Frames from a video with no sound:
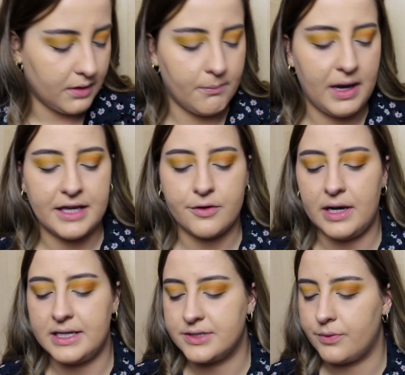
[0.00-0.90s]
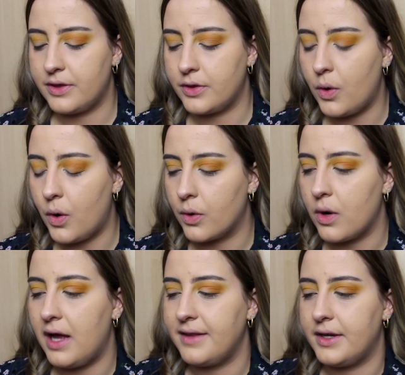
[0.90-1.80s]
migraines with
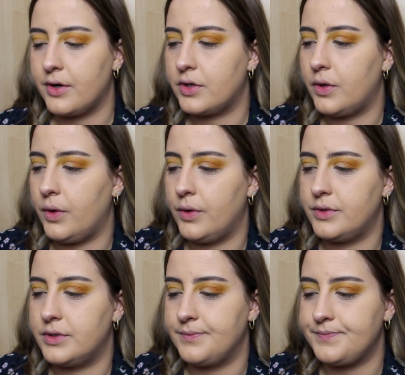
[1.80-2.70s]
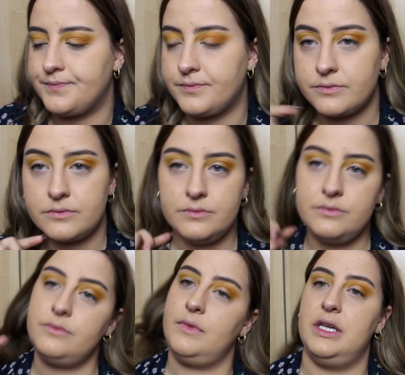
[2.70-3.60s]
aura, they're called.
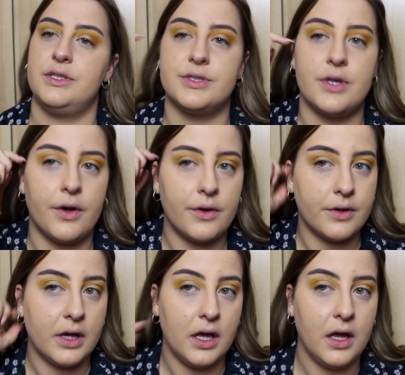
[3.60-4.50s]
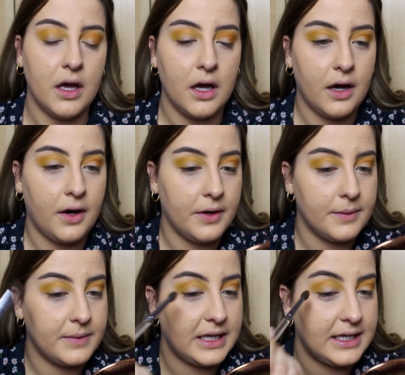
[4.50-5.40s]
So
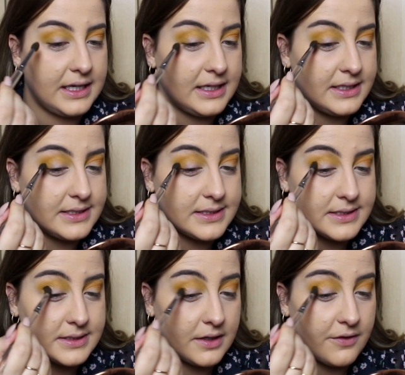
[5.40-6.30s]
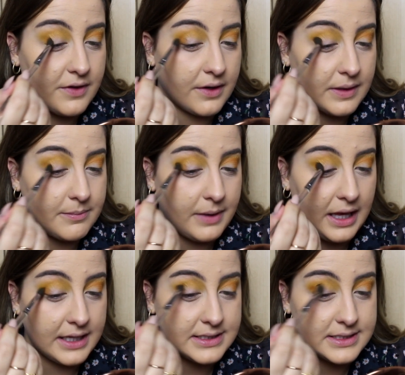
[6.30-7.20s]
it is a very
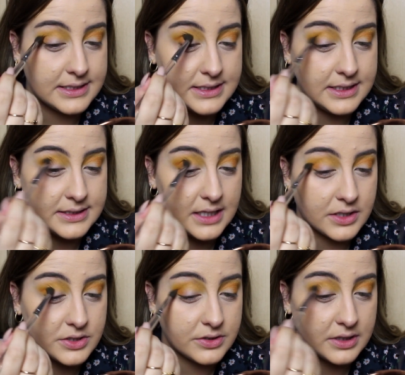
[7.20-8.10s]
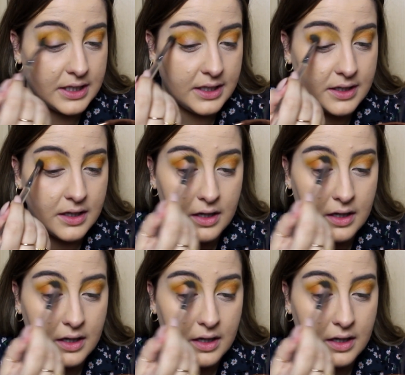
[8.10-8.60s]
bad disease actually.